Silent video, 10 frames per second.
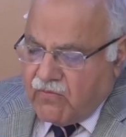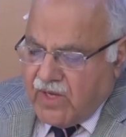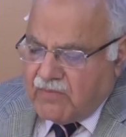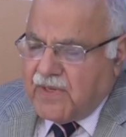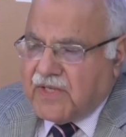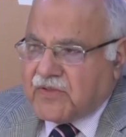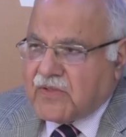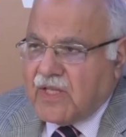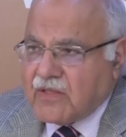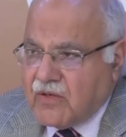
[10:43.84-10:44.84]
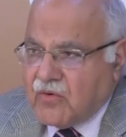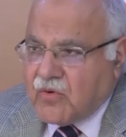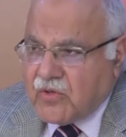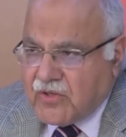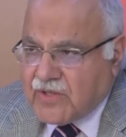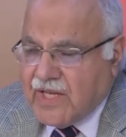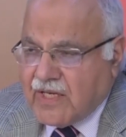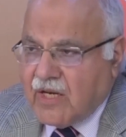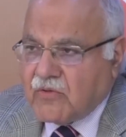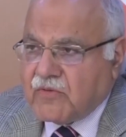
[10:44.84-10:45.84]
Why Pakistan could not
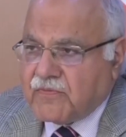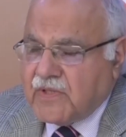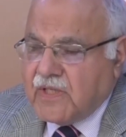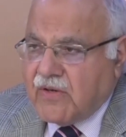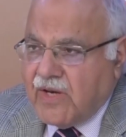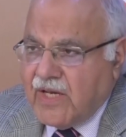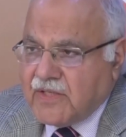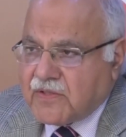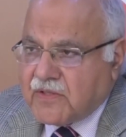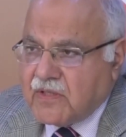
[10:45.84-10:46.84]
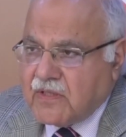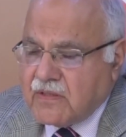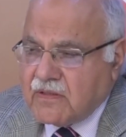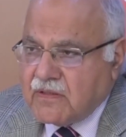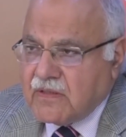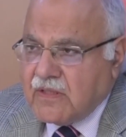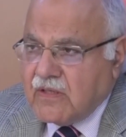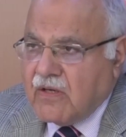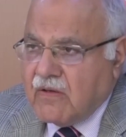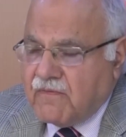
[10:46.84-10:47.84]
get out of the grey list,
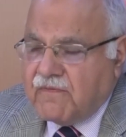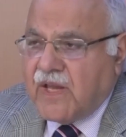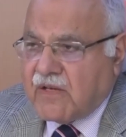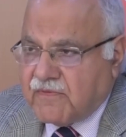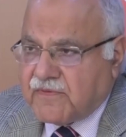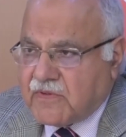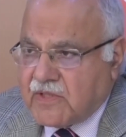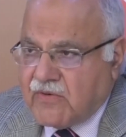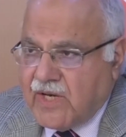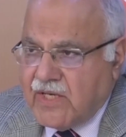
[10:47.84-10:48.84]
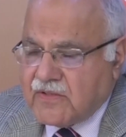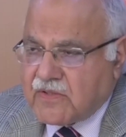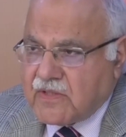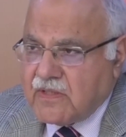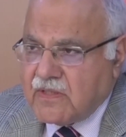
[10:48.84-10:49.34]
FATF's grey list?